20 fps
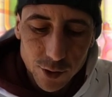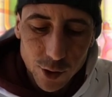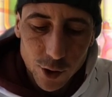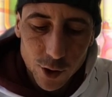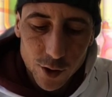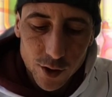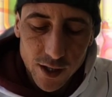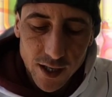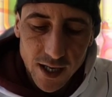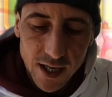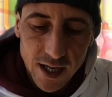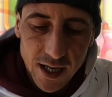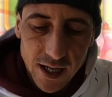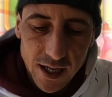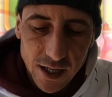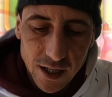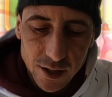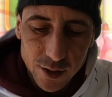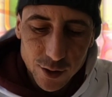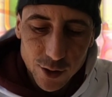
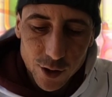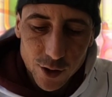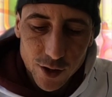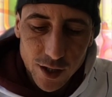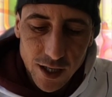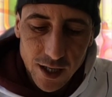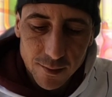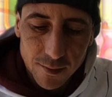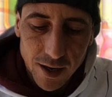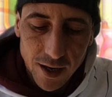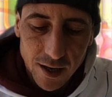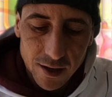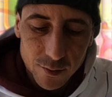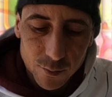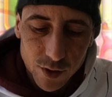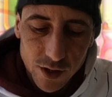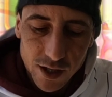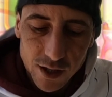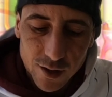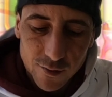Dirty, dirty,
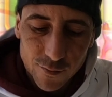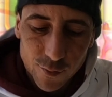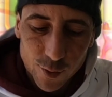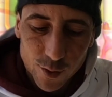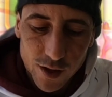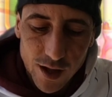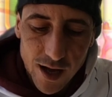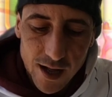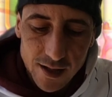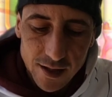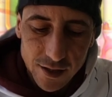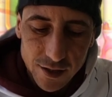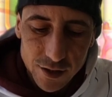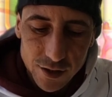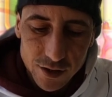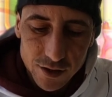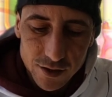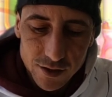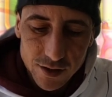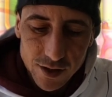man. We need the four lollies.
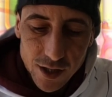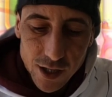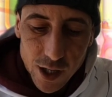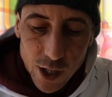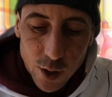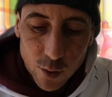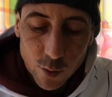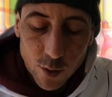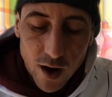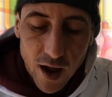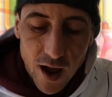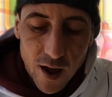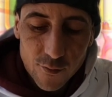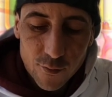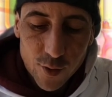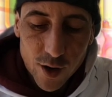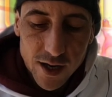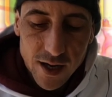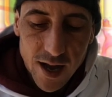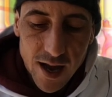We're
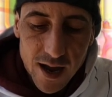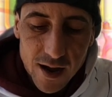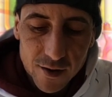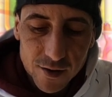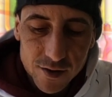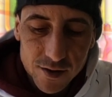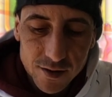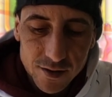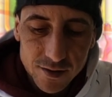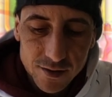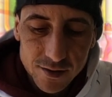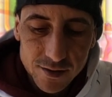halfway down.